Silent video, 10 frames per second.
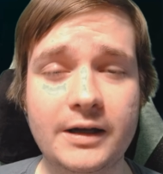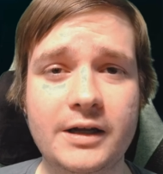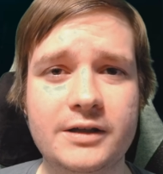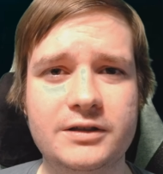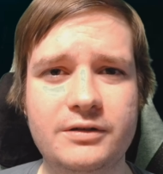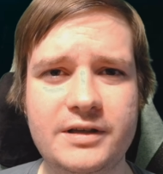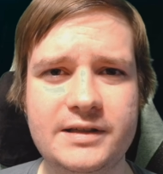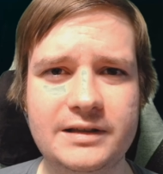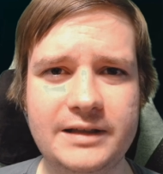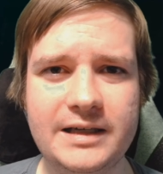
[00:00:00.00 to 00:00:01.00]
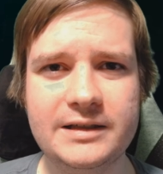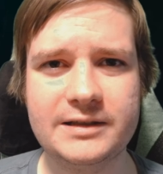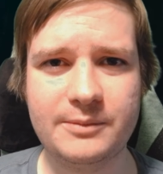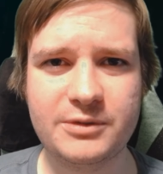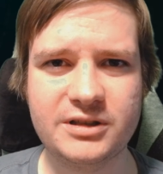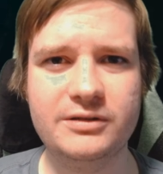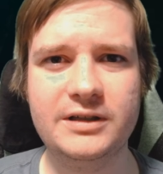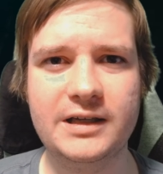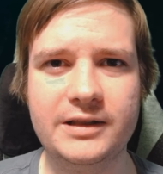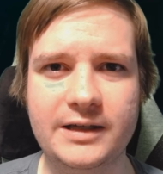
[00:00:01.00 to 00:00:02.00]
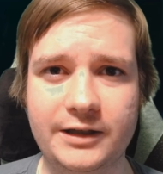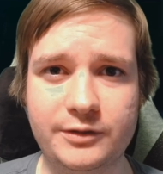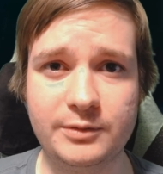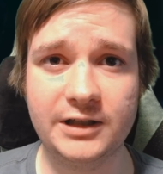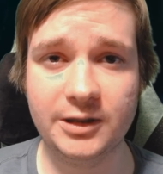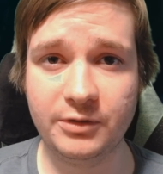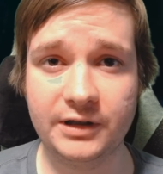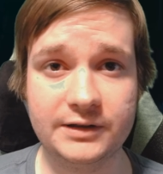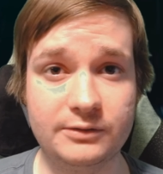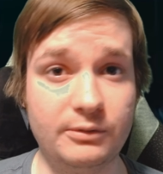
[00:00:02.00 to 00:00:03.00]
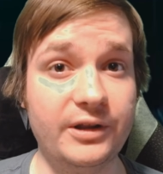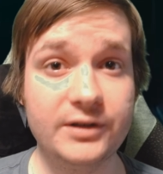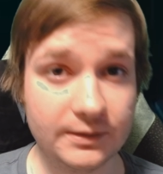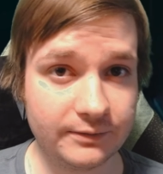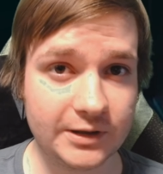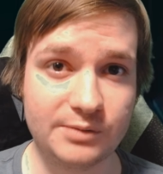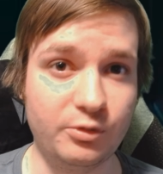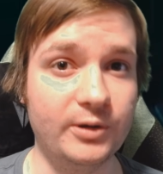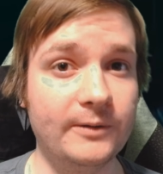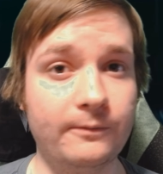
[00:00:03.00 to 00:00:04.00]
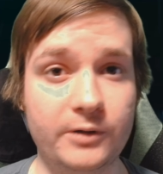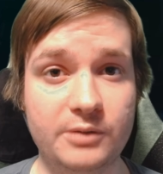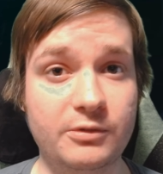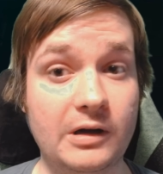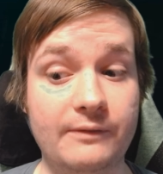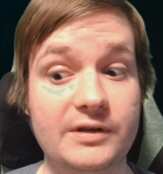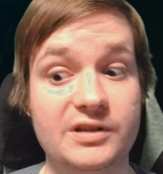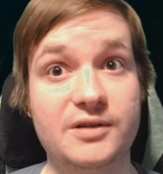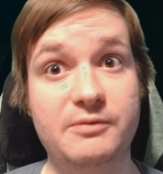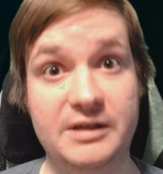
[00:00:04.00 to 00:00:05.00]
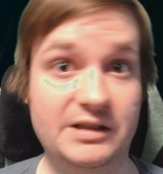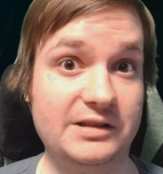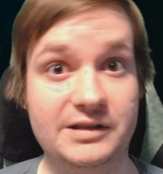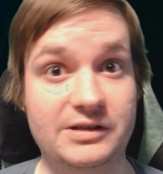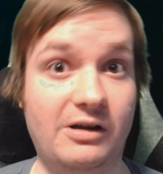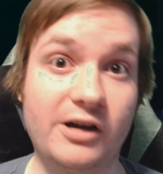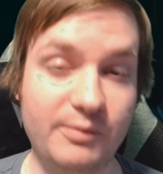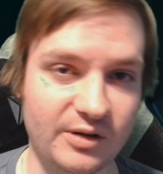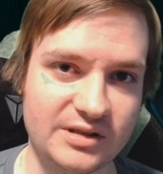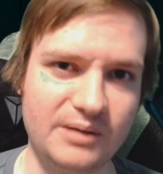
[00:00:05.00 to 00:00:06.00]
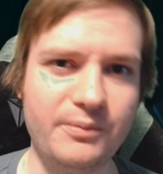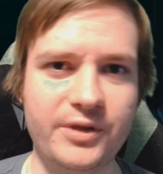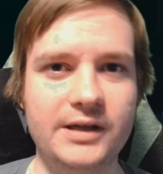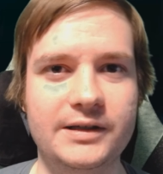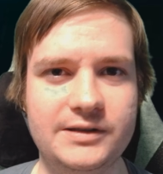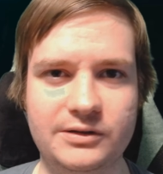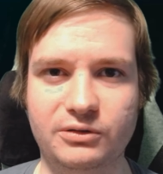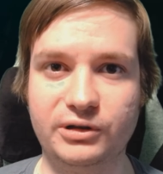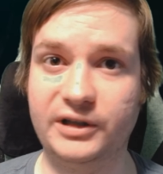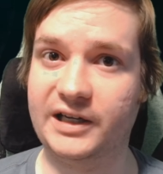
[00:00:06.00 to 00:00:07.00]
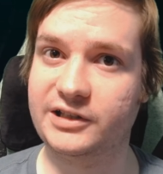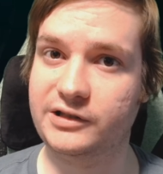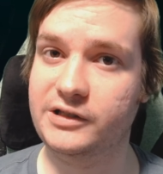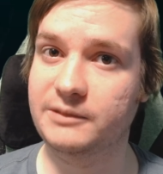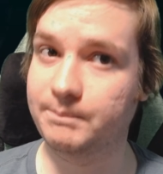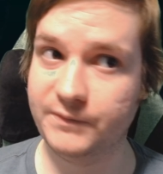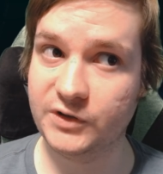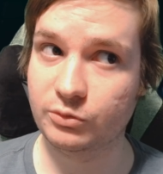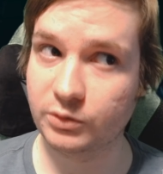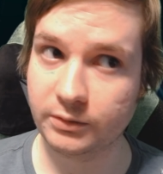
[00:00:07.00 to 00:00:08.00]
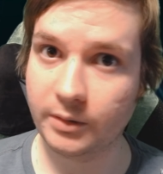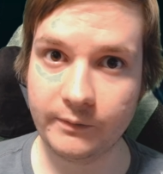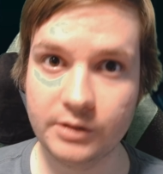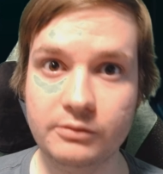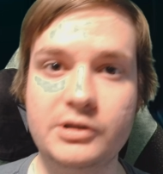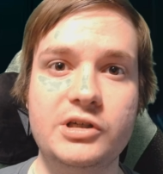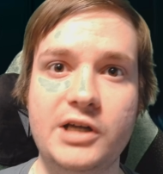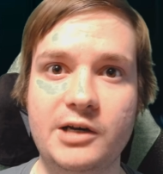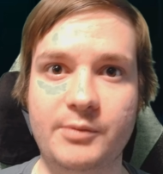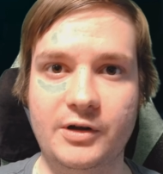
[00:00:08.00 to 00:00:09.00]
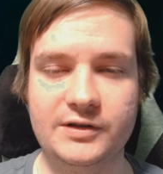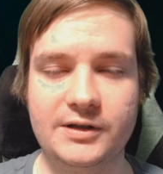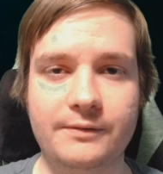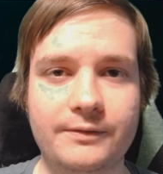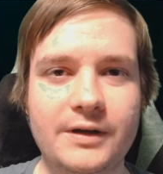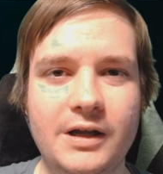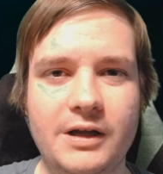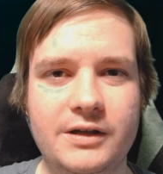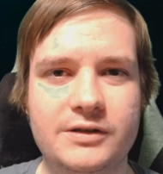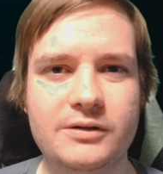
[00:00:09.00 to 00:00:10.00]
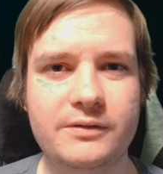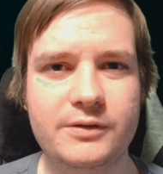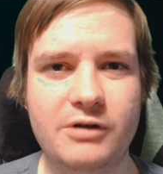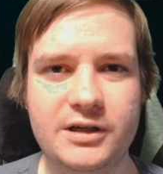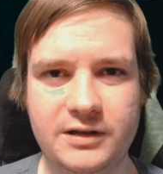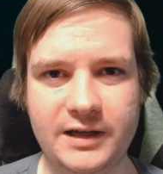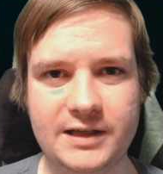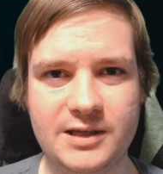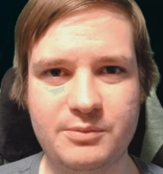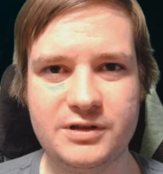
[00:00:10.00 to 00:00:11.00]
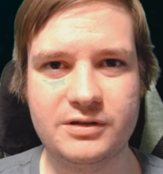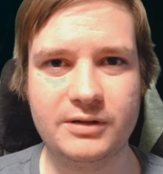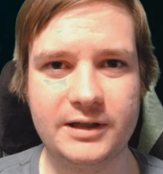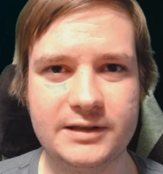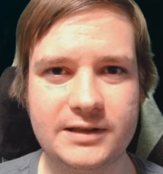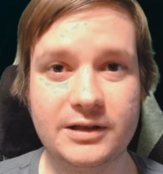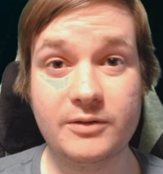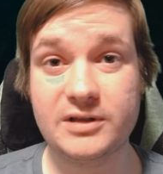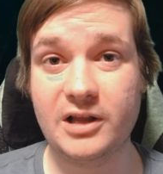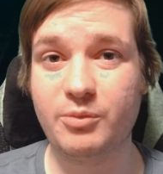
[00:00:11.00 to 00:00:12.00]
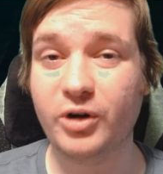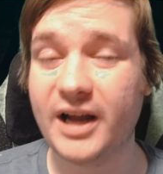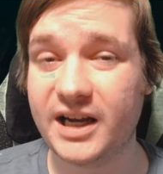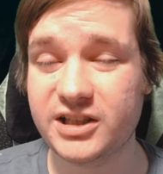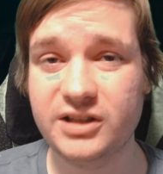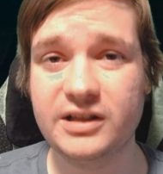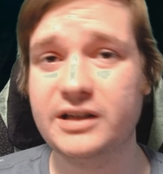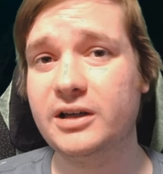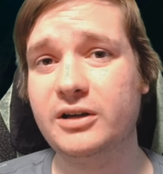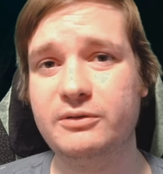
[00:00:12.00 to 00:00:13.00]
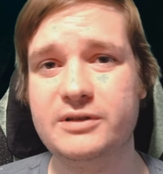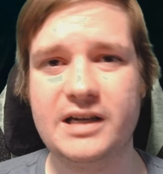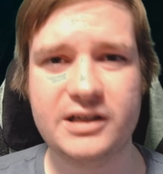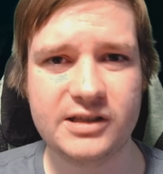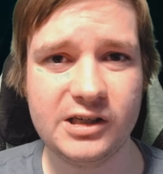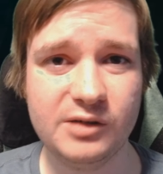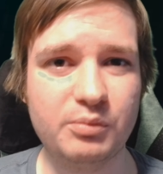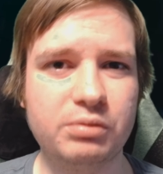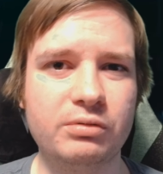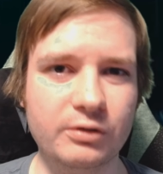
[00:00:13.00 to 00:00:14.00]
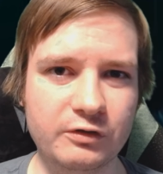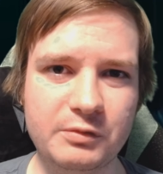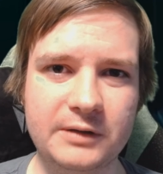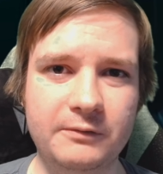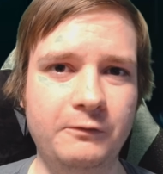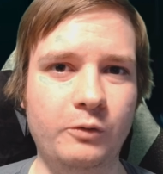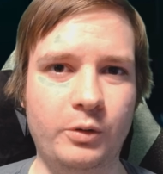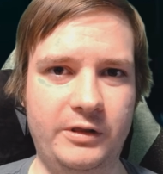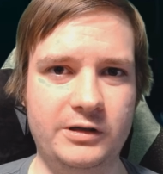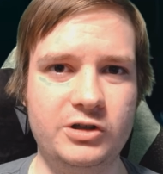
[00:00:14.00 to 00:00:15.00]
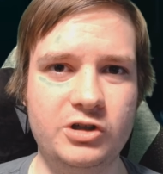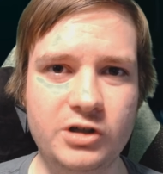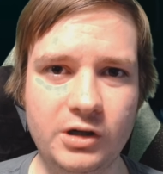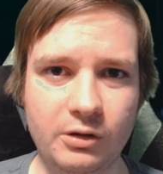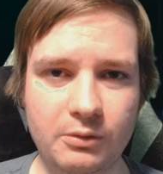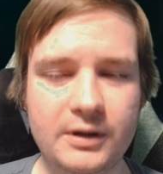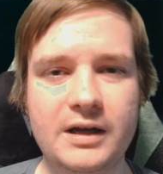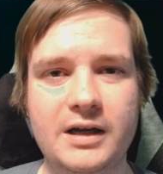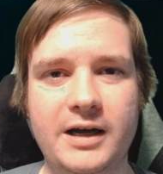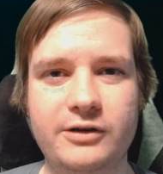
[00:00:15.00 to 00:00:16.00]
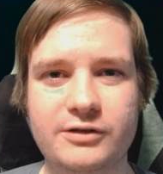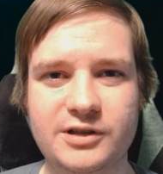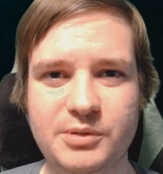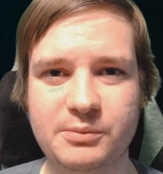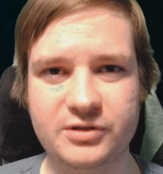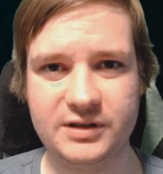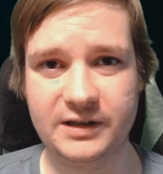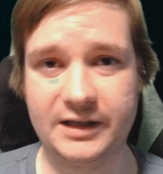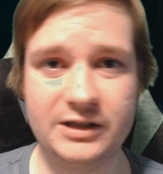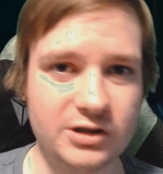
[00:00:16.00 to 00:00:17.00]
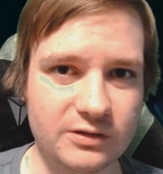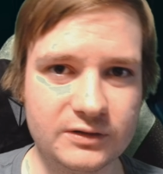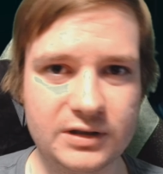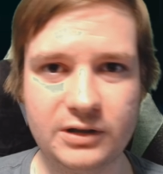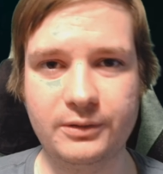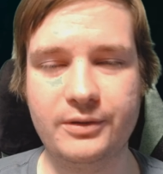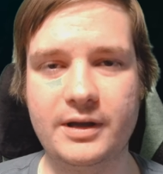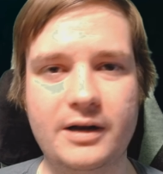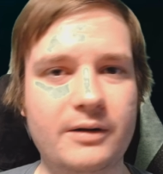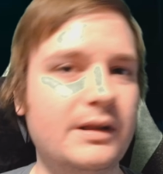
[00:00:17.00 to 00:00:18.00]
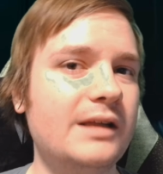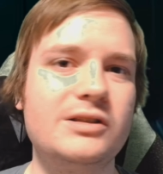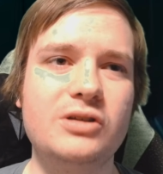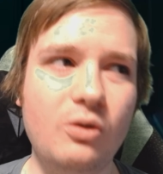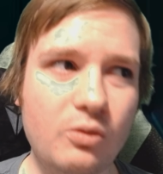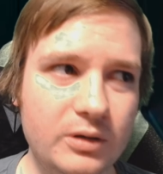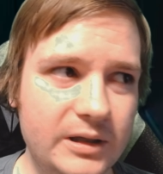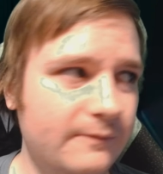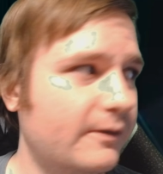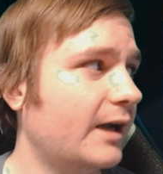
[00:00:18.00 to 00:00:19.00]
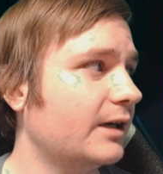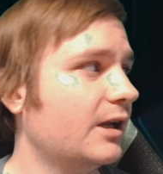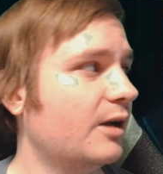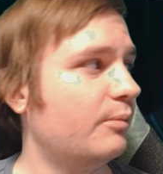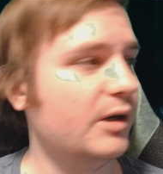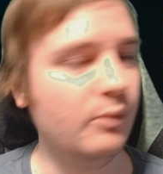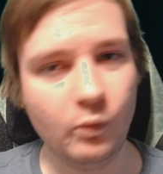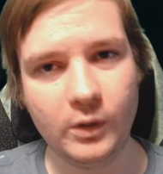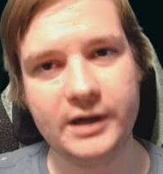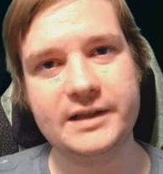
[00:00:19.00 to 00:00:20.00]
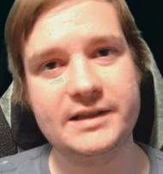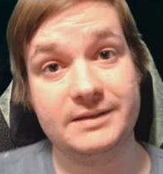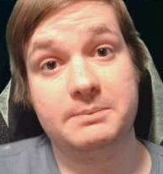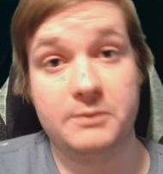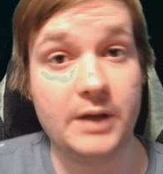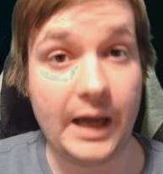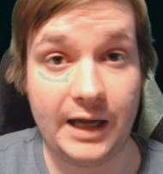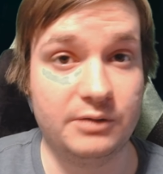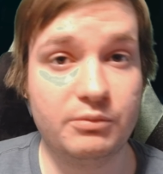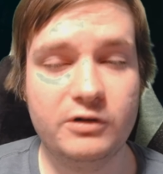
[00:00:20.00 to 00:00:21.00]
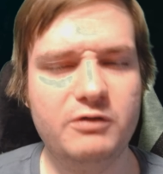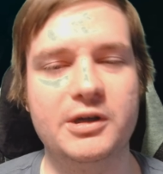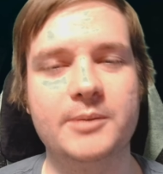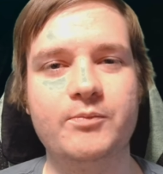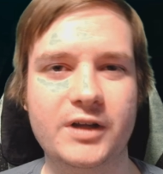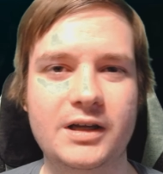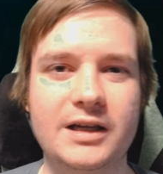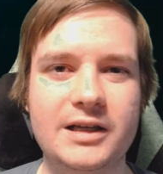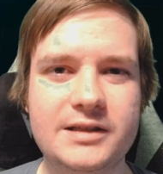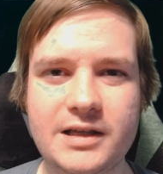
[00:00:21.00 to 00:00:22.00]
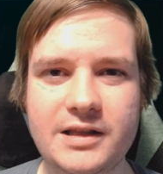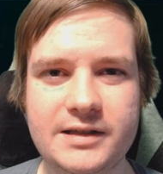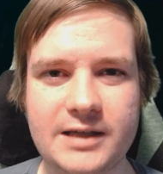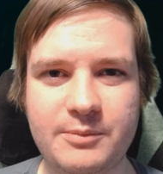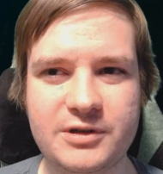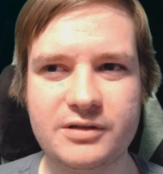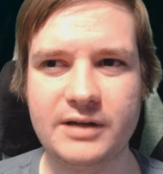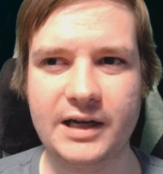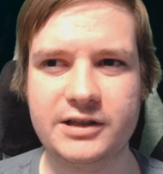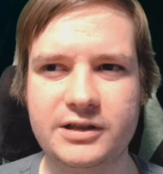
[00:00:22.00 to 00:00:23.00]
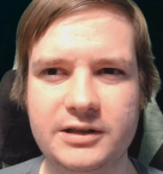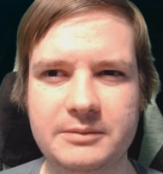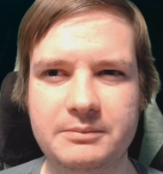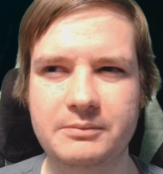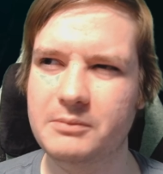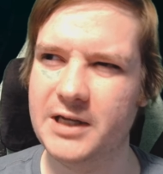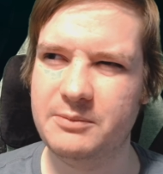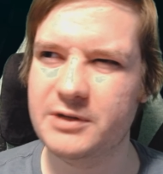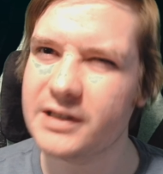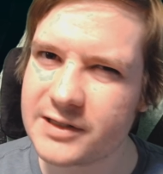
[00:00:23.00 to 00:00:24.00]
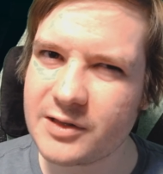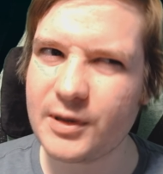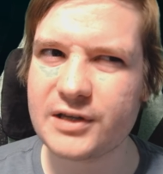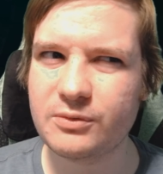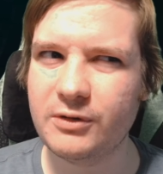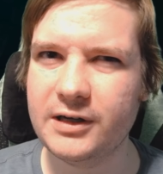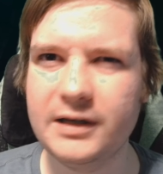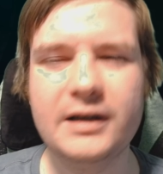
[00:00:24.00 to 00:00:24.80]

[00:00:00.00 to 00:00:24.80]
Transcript: So this latest episode, again, they asked me to keep things relatively spoiler-free, but obviously we need to talk about some things in order to actually do a review and chat about stuff. So if you watched the last episode, I'd say there was a lot more action there. It was actually an improvement for the show. I know some people still had issues here or there. That's totally fine, but it was an improvement. And I'd say this episode actually maybe is the best one.